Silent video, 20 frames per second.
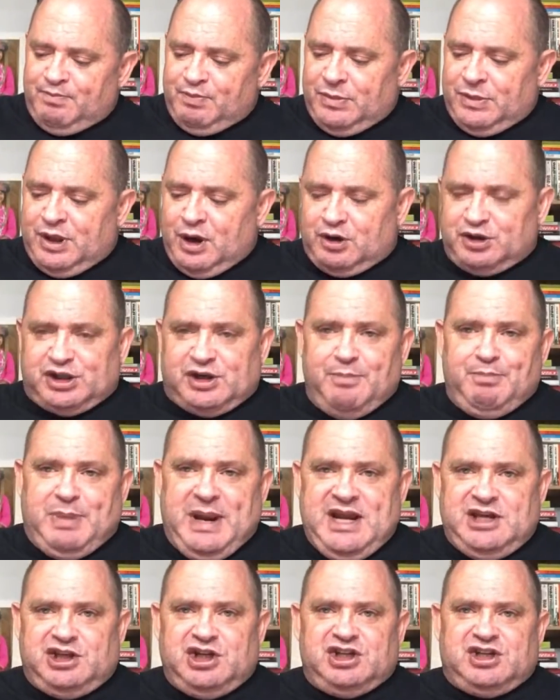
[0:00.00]
There are some
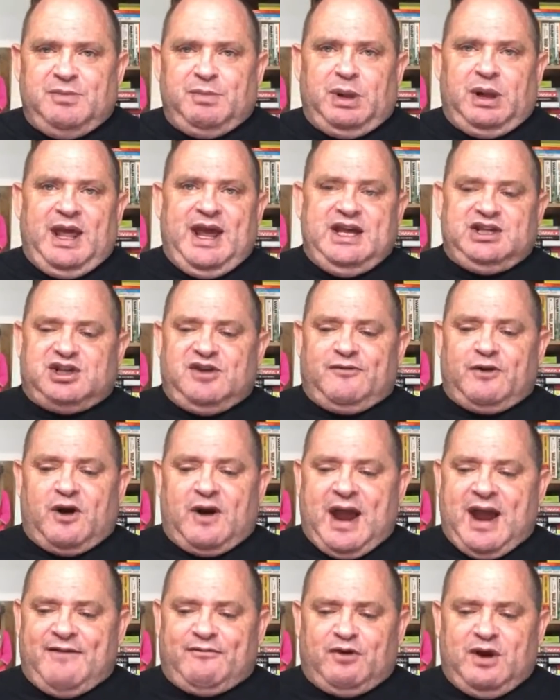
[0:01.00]
beaches in Malaysia that
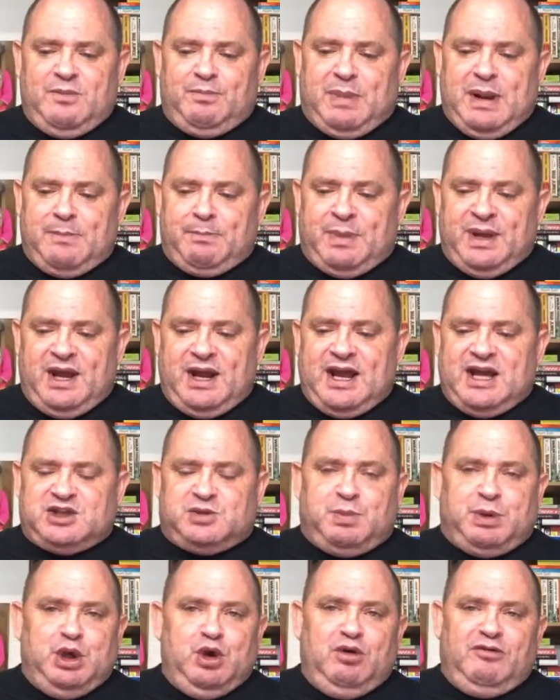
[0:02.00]
are every bit as
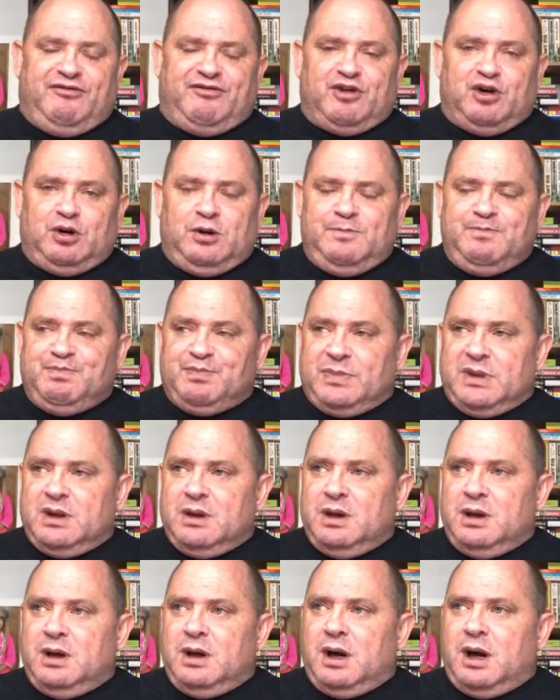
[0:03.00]
beautiful
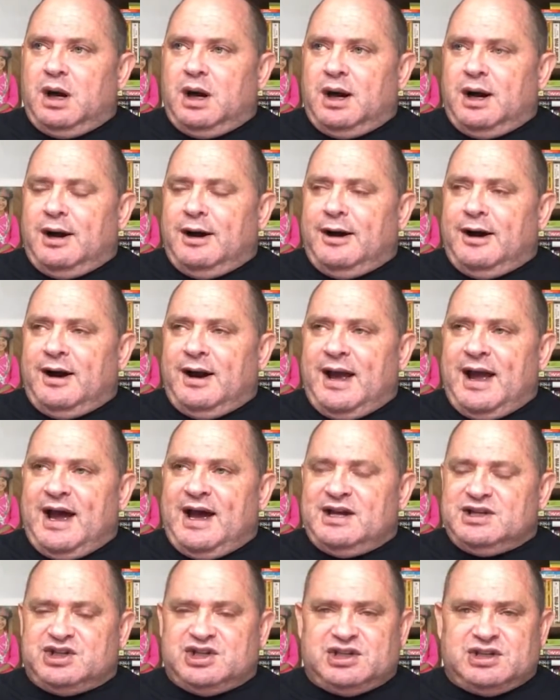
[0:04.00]

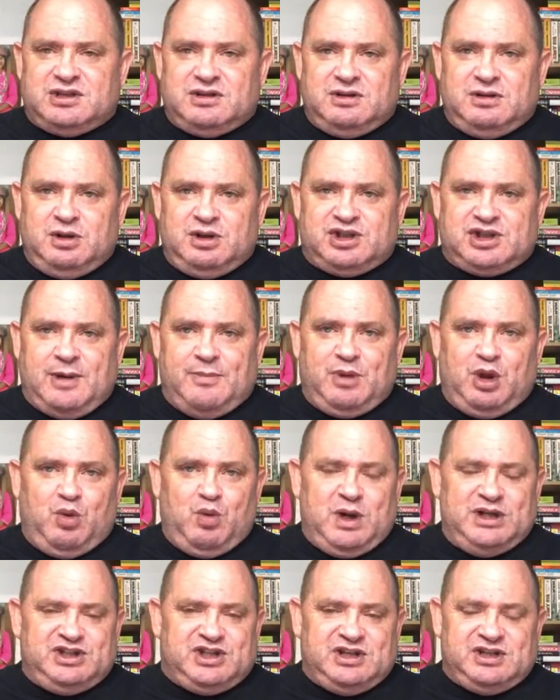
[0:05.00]
as some of the
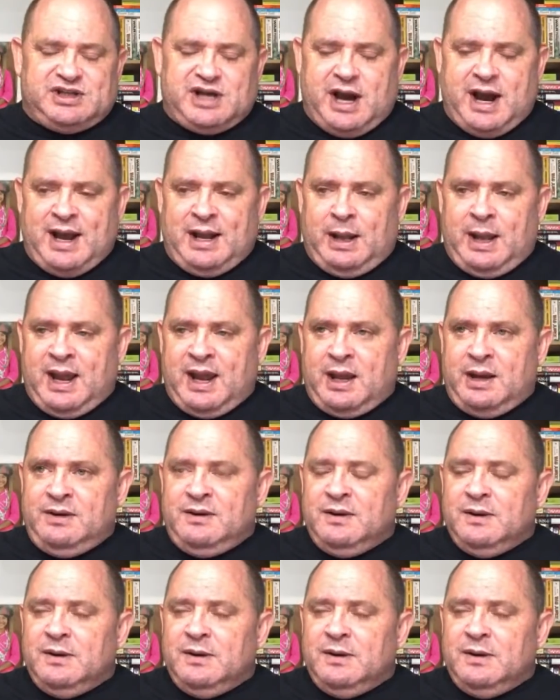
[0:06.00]
ones in Thailand.